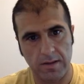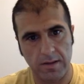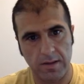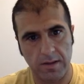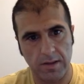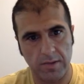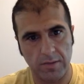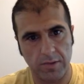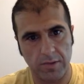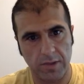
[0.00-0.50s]

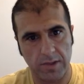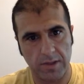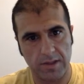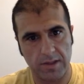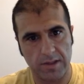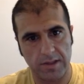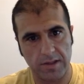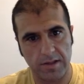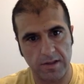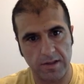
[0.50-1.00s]
And we're going to
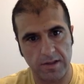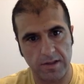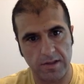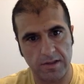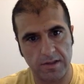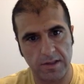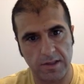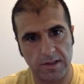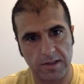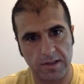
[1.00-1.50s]
say this
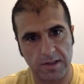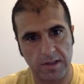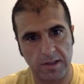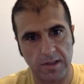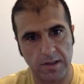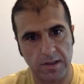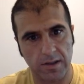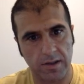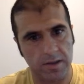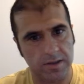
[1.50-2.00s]
dot deck
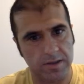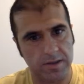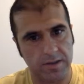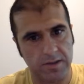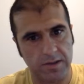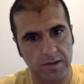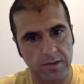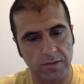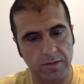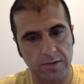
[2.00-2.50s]
cards is
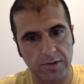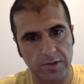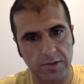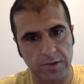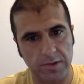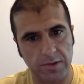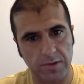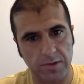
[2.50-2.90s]
equal to